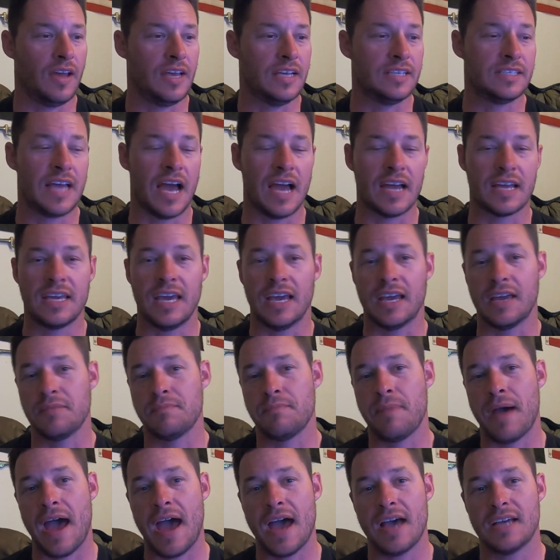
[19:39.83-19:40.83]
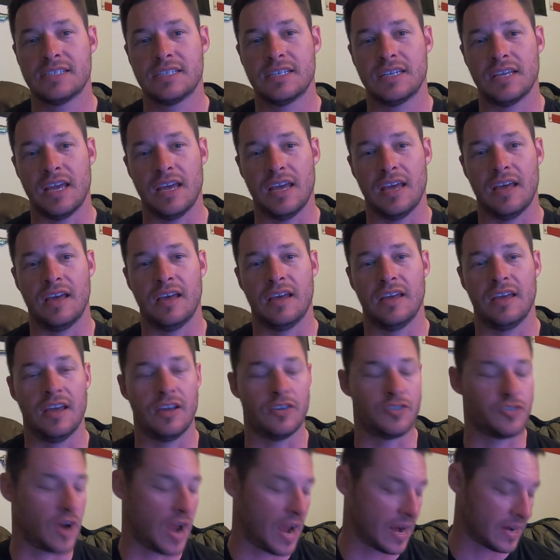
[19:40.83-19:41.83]
He's got kicking bass
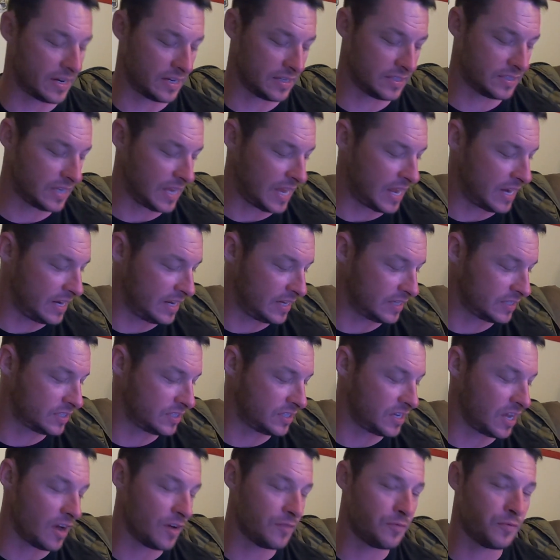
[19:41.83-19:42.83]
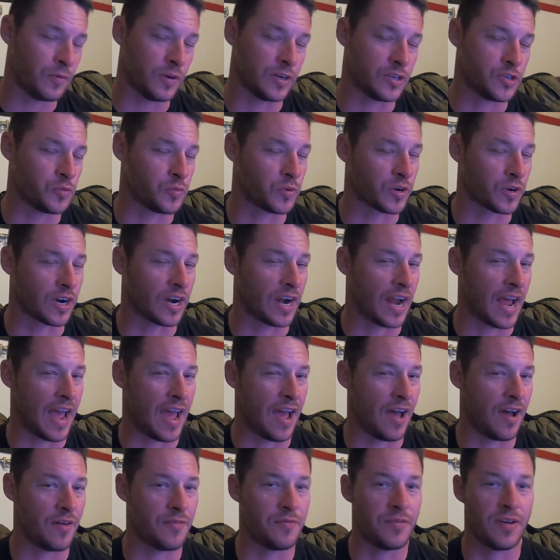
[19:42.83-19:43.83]
attractants in his stuff, which we're going to
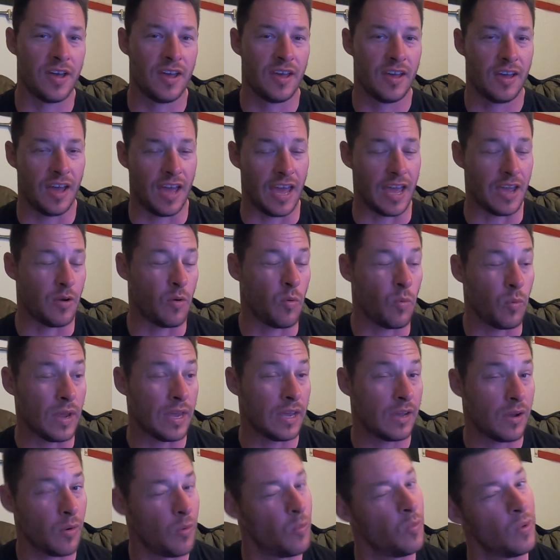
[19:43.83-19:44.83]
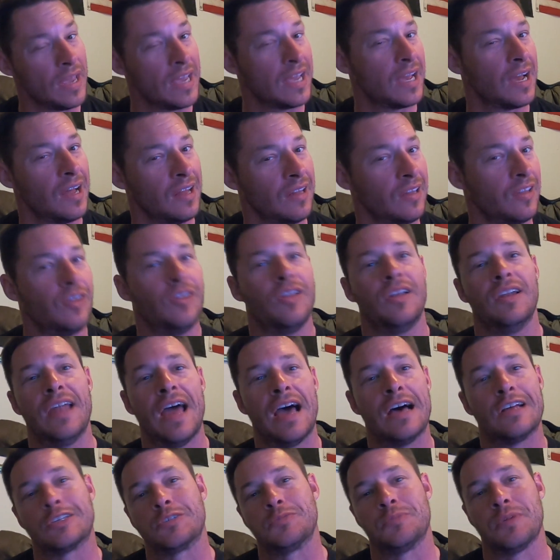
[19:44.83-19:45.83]
have a wink, a little
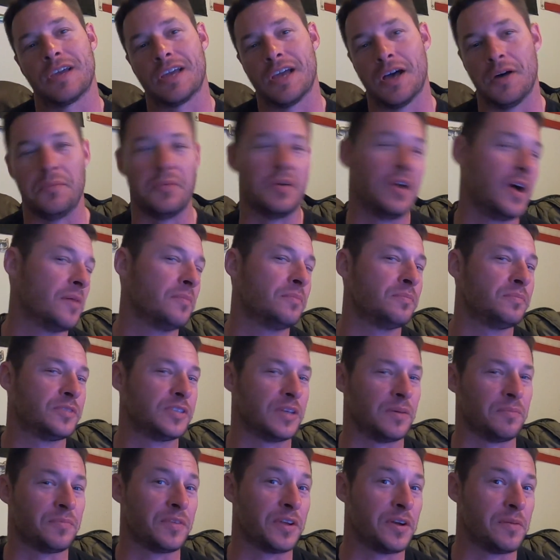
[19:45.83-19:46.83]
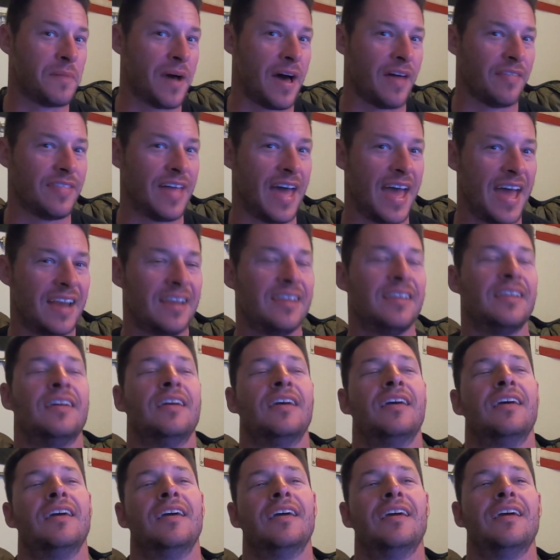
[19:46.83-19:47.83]
announcement coming up, something about that.
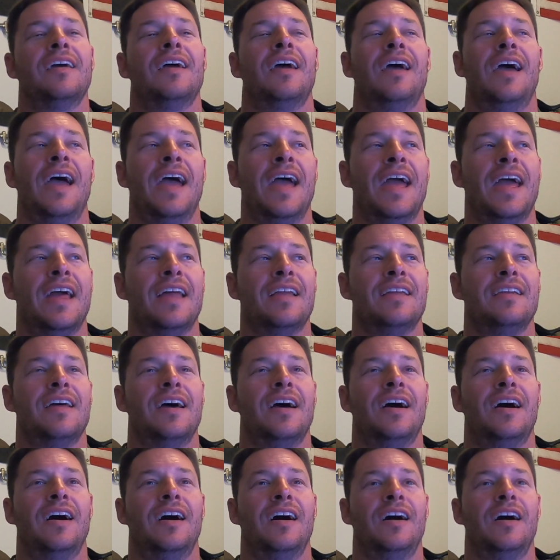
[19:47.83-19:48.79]
And,